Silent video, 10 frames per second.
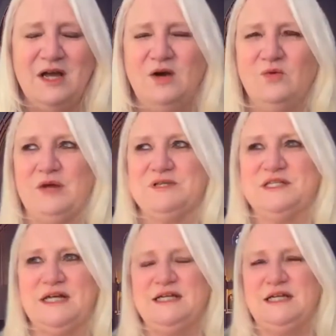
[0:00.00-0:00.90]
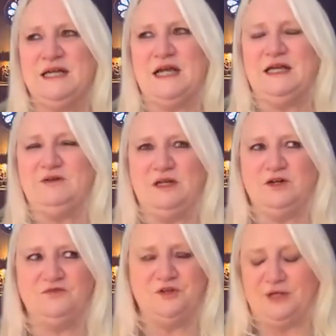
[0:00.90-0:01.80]
I was studying and
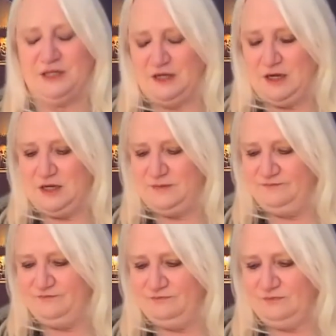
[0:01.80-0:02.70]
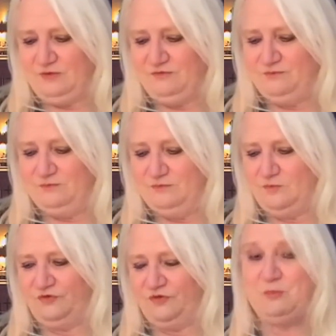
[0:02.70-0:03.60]
interviewing
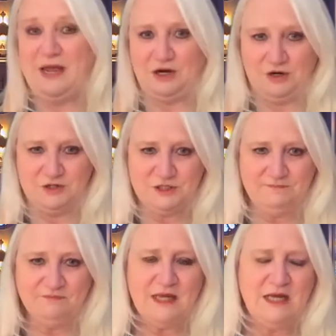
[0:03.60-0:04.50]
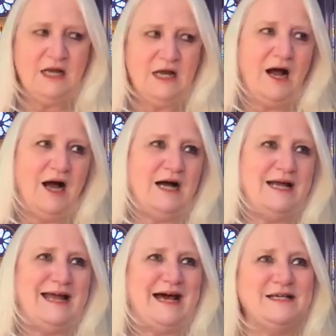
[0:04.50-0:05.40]
filmmakers, I
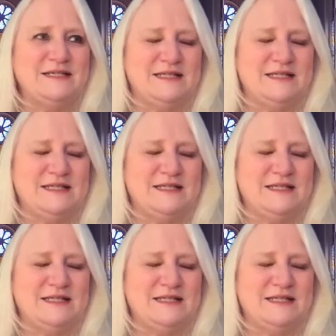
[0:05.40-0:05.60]
asked